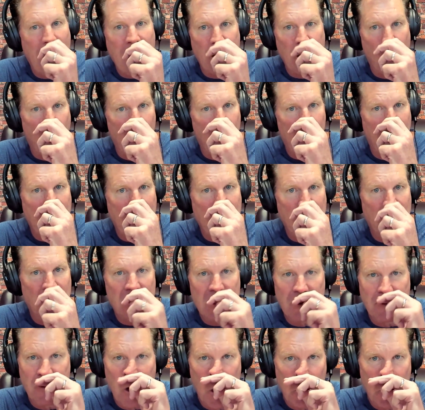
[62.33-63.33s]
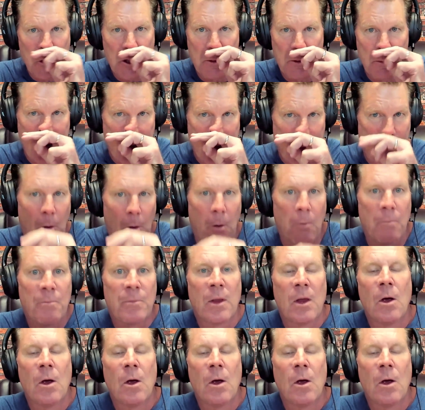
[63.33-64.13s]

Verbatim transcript: in all my years of coaching people,